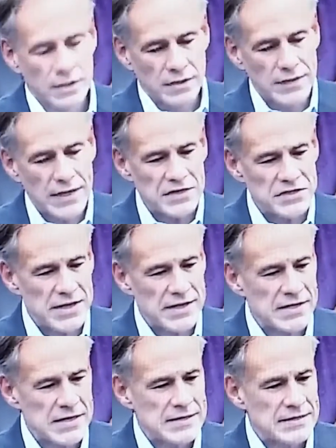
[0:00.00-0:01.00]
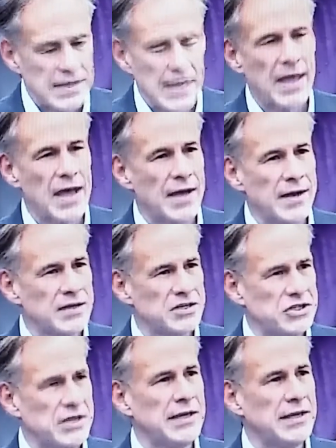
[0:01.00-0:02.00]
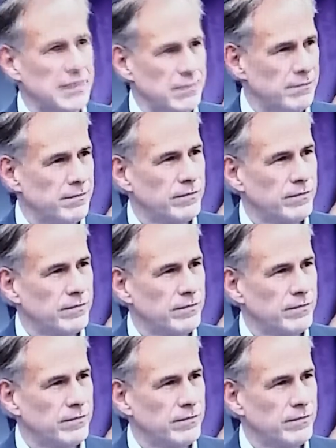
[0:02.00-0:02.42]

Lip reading: That is a chaotic scheme.